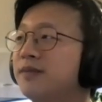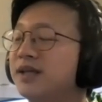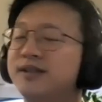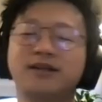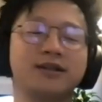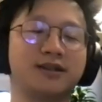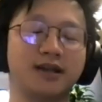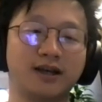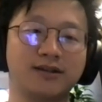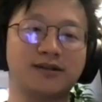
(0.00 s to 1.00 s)

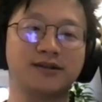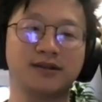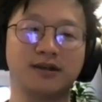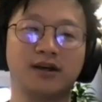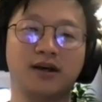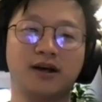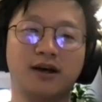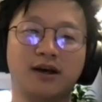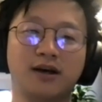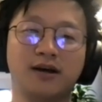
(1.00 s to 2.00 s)
necessitates
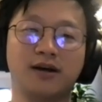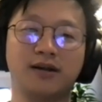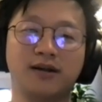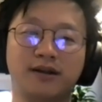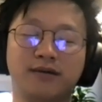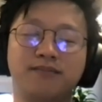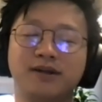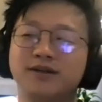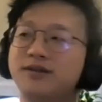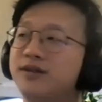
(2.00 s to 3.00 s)
the
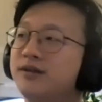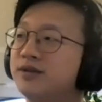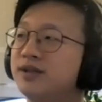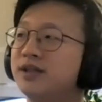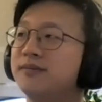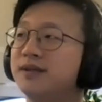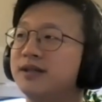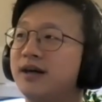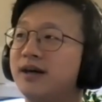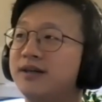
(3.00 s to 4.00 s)
ability to
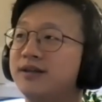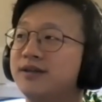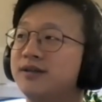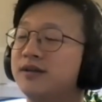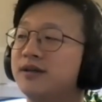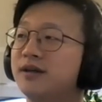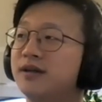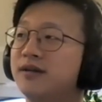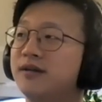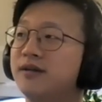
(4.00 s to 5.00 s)
systematize
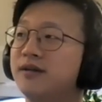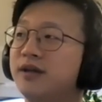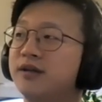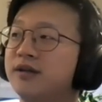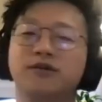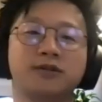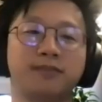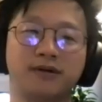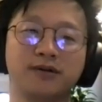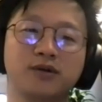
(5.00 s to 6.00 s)
the internal
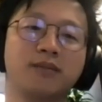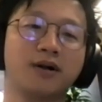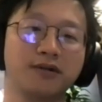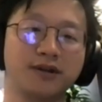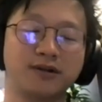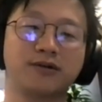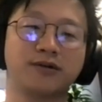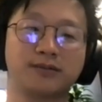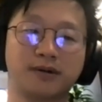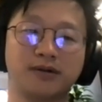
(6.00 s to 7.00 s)
experience or model the
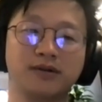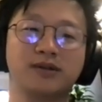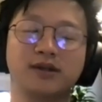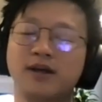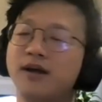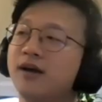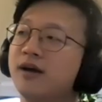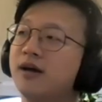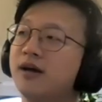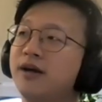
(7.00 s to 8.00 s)
internal experience
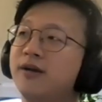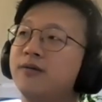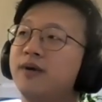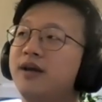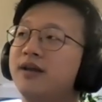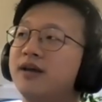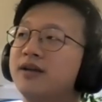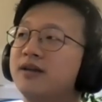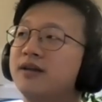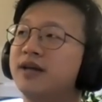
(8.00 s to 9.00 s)
in a way
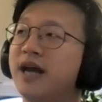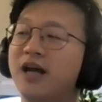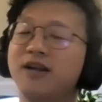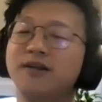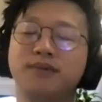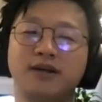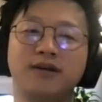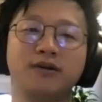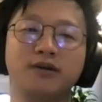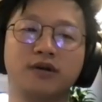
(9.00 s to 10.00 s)
that can
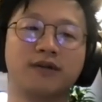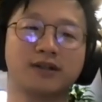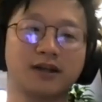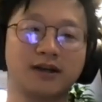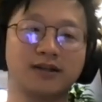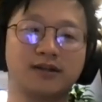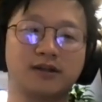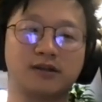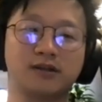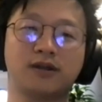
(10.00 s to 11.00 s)
be
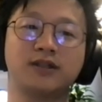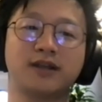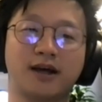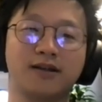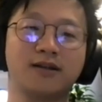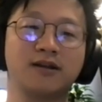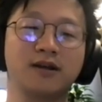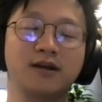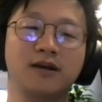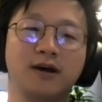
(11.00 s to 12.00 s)
universalized, such that
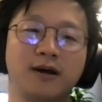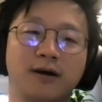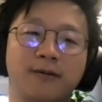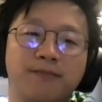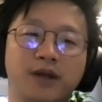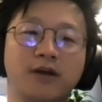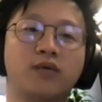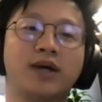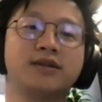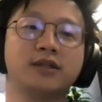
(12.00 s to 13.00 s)
it
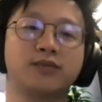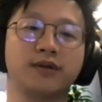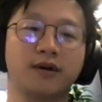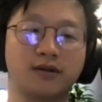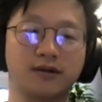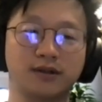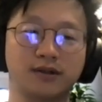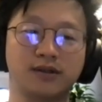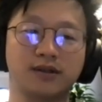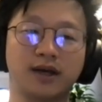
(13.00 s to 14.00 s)
resonates with
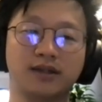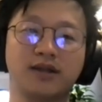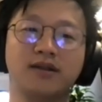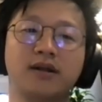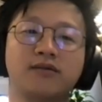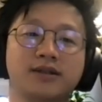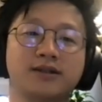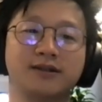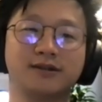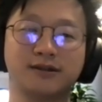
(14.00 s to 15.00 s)
others, and in that
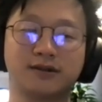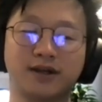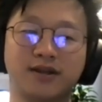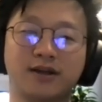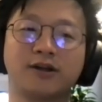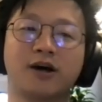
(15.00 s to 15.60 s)
resonance, or in that